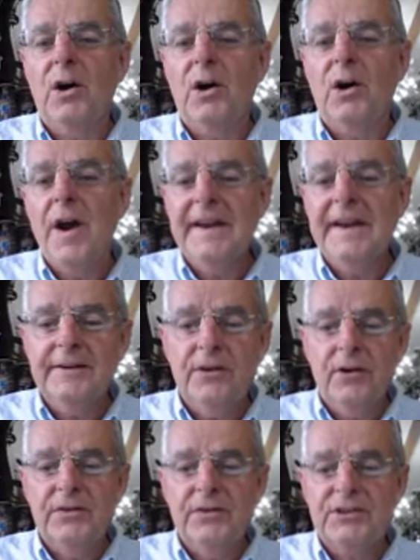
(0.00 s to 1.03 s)
wane
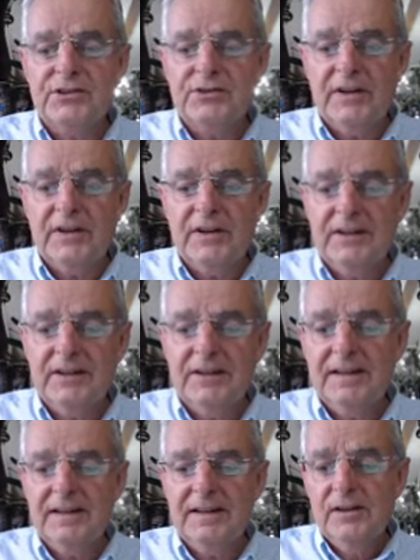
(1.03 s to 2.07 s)
on the strength here.
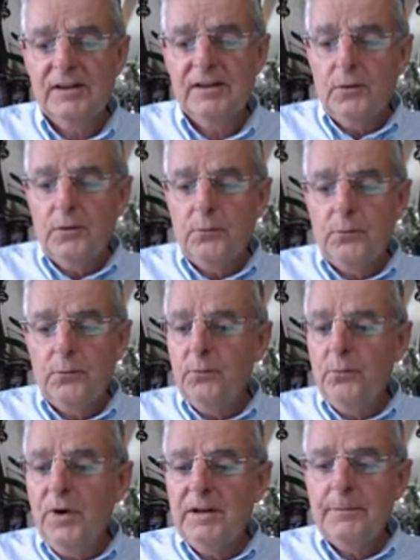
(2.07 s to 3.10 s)
We're
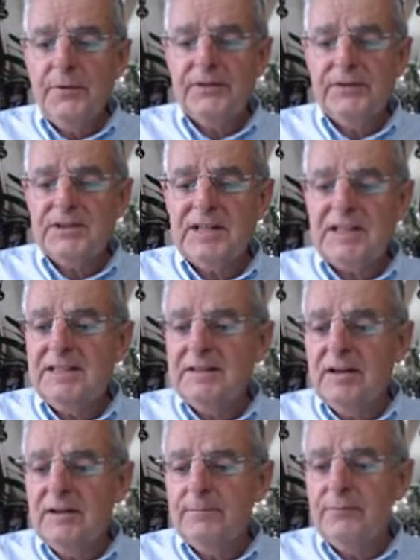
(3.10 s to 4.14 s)
well above the
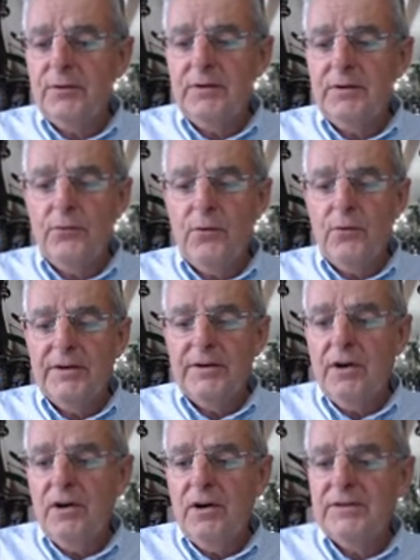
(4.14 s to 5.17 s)
69.1
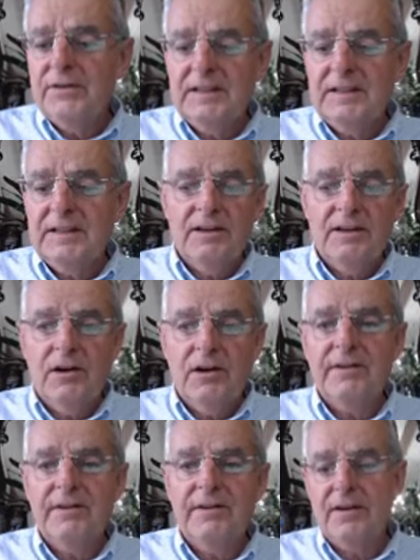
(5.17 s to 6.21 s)
on the
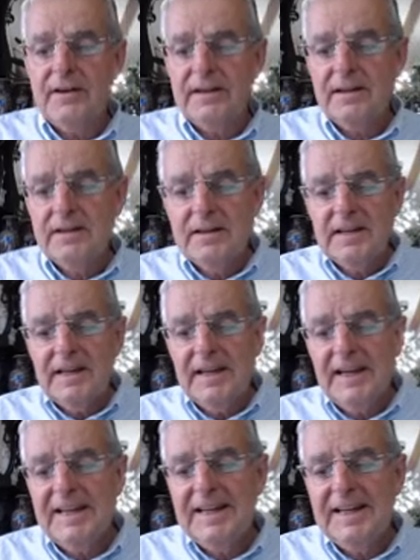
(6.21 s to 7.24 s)
RSI.
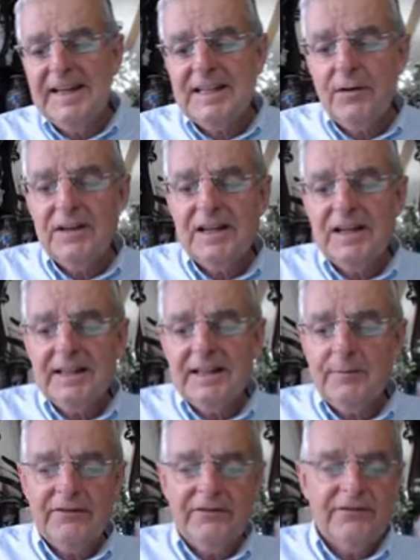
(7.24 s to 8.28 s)
It is going a little
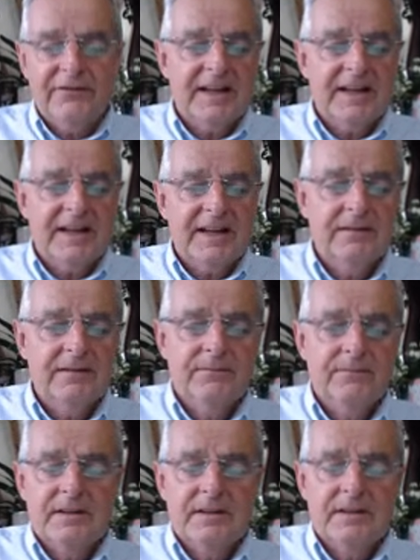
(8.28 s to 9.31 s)
bit flatter,
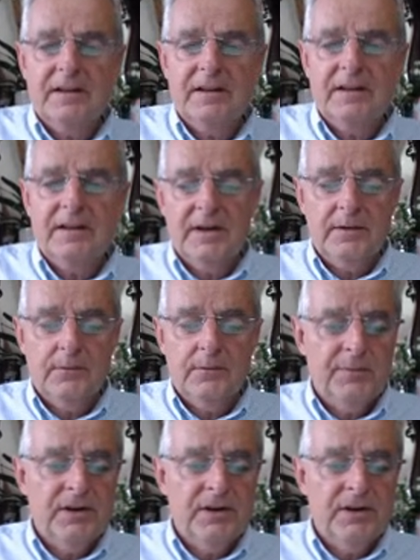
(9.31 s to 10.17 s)
so we'll be